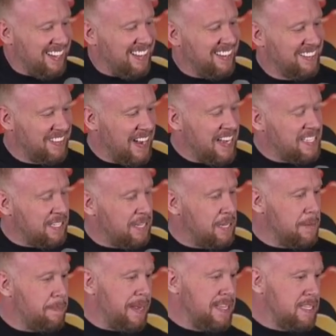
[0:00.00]
Where do you do
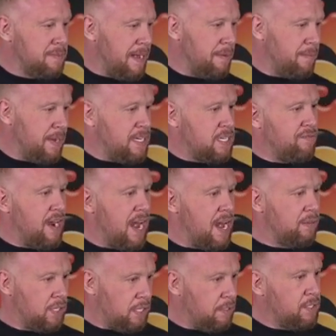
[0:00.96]
your bins, mate? Where's your
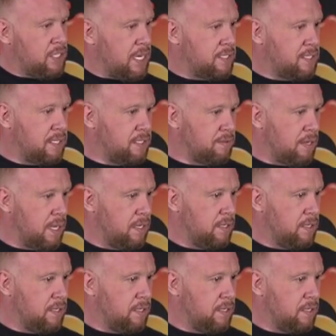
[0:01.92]
rounds? Are you in Chester as well?